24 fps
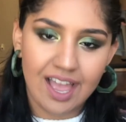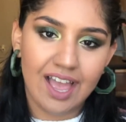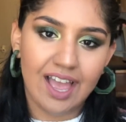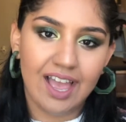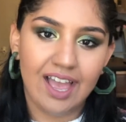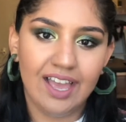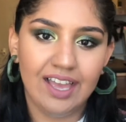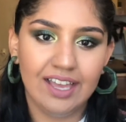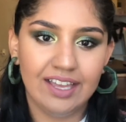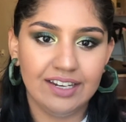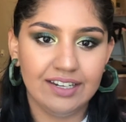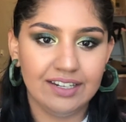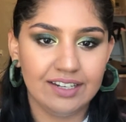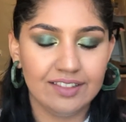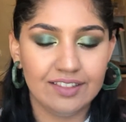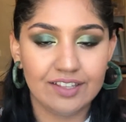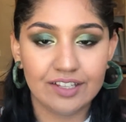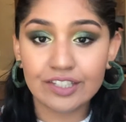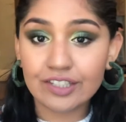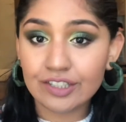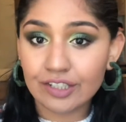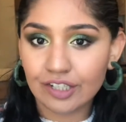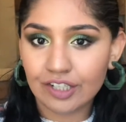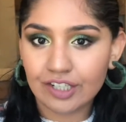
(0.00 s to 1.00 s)
And
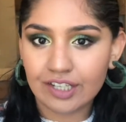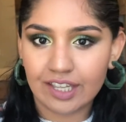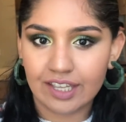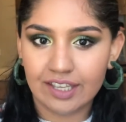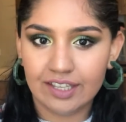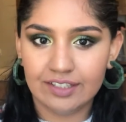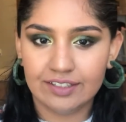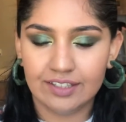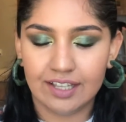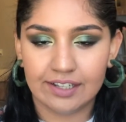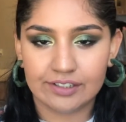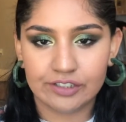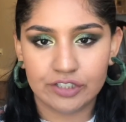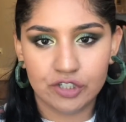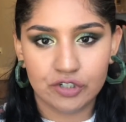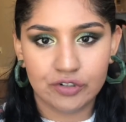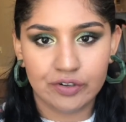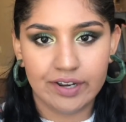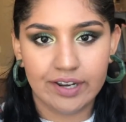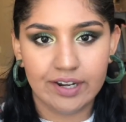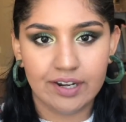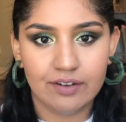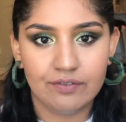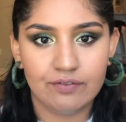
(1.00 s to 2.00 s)
this look is actually
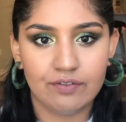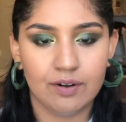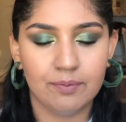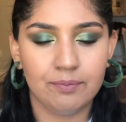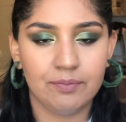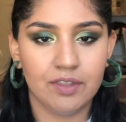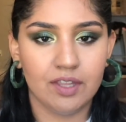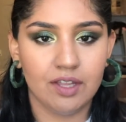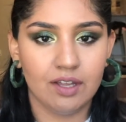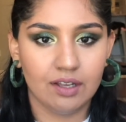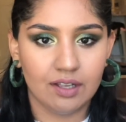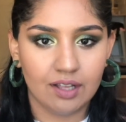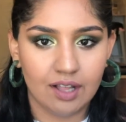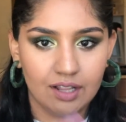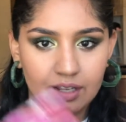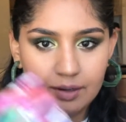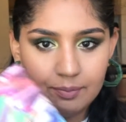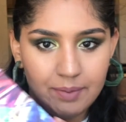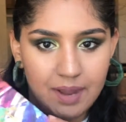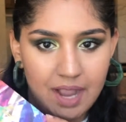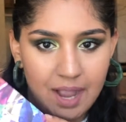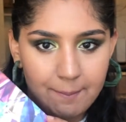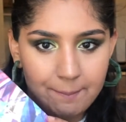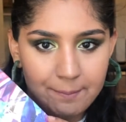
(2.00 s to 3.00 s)
created from the
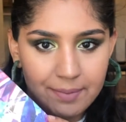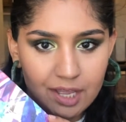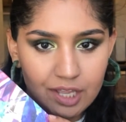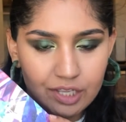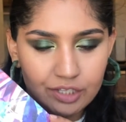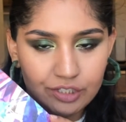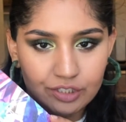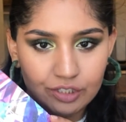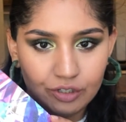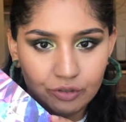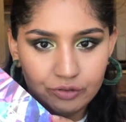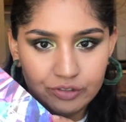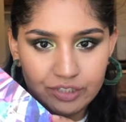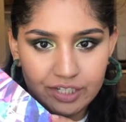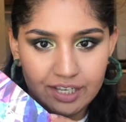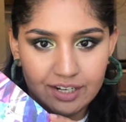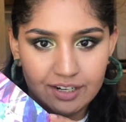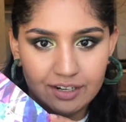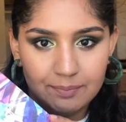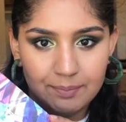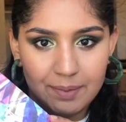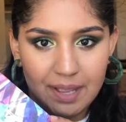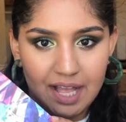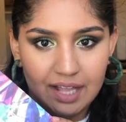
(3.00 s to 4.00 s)
Colourpop So
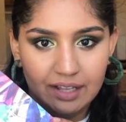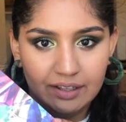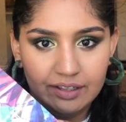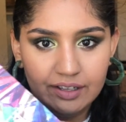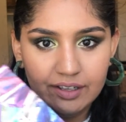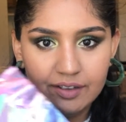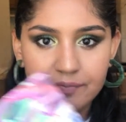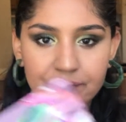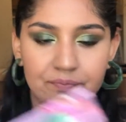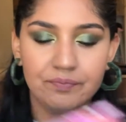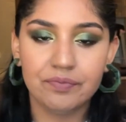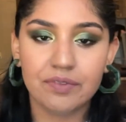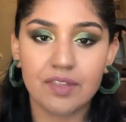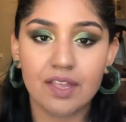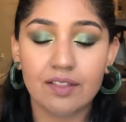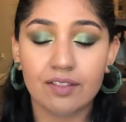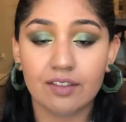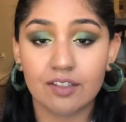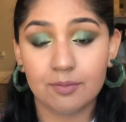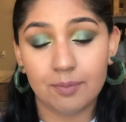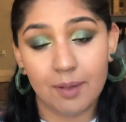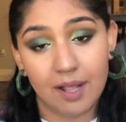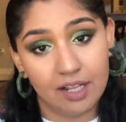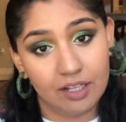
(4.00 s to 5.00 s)
Jaded palette.
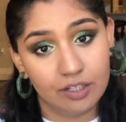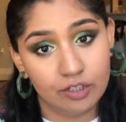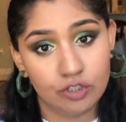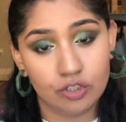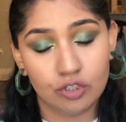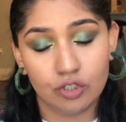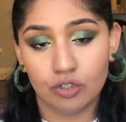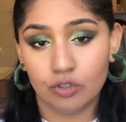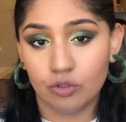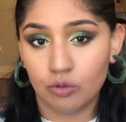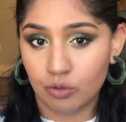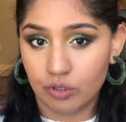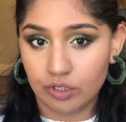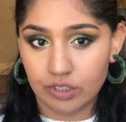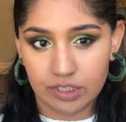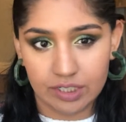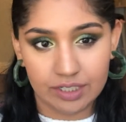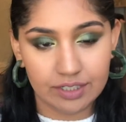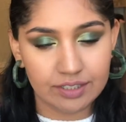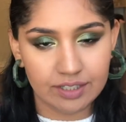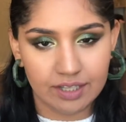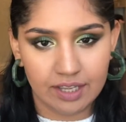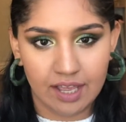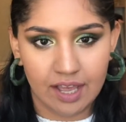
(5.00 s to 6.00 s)
This palette's
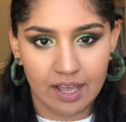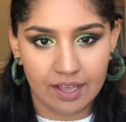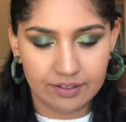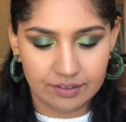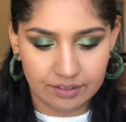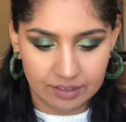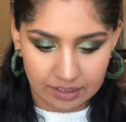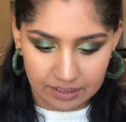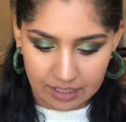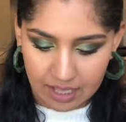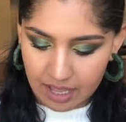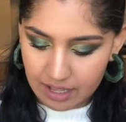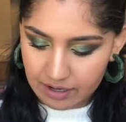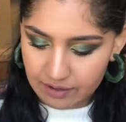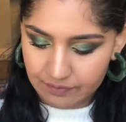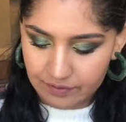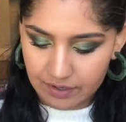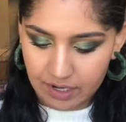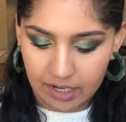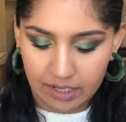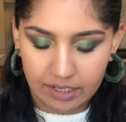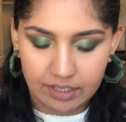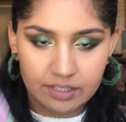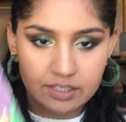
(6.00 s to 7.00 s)
gorgeous. It has a lot of
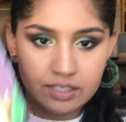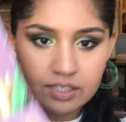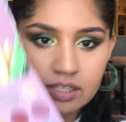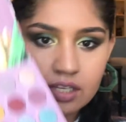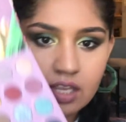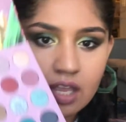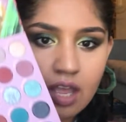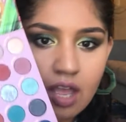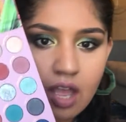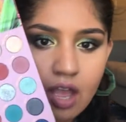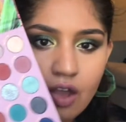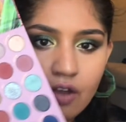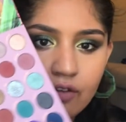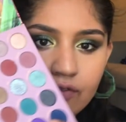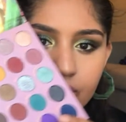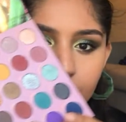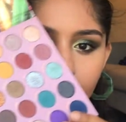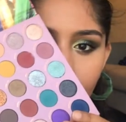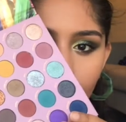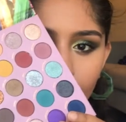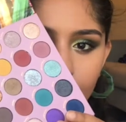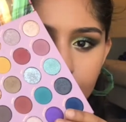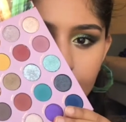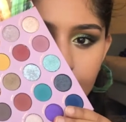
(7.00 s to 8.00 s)
nice
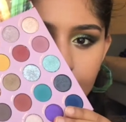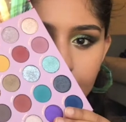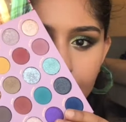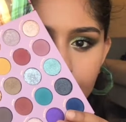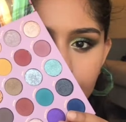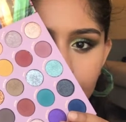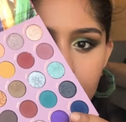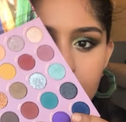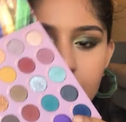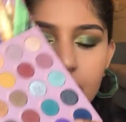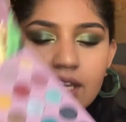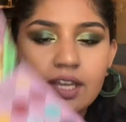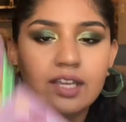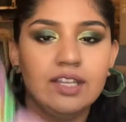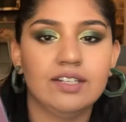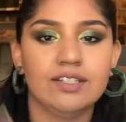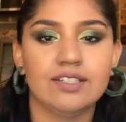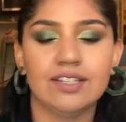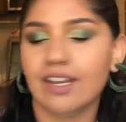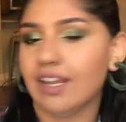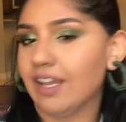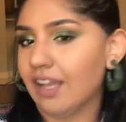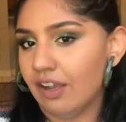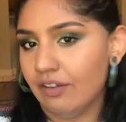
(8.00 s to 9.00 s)
fall tones and
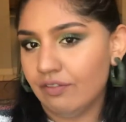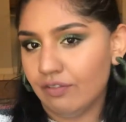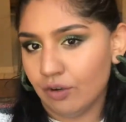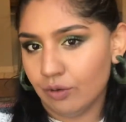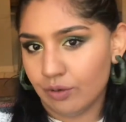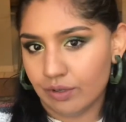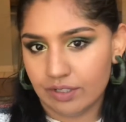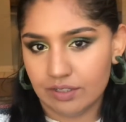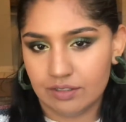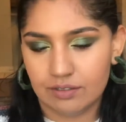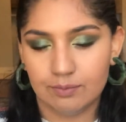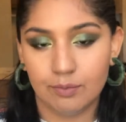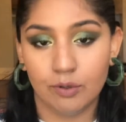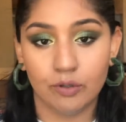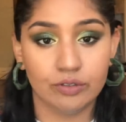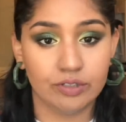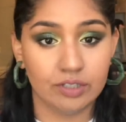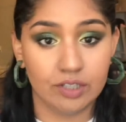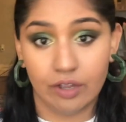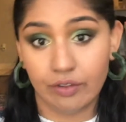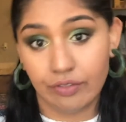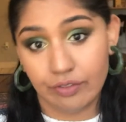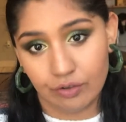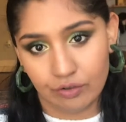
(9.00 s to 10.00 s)
today I focus
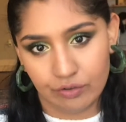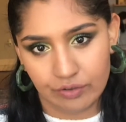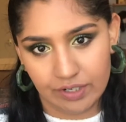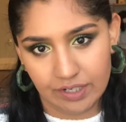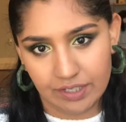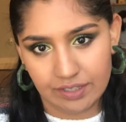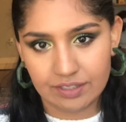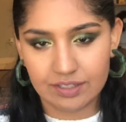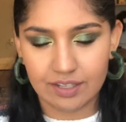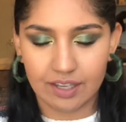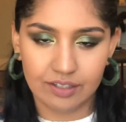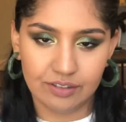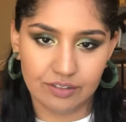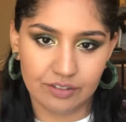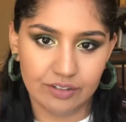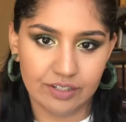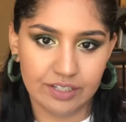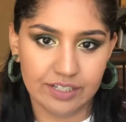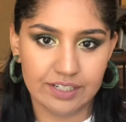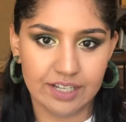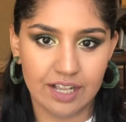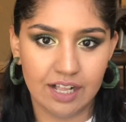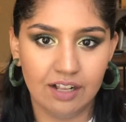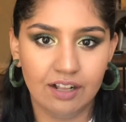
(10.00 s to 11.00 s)
mostly on the greens, as you
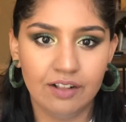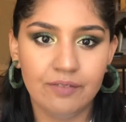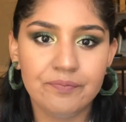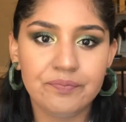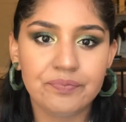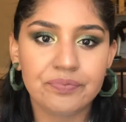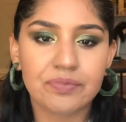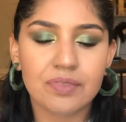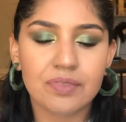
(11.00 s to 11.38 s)
can tell.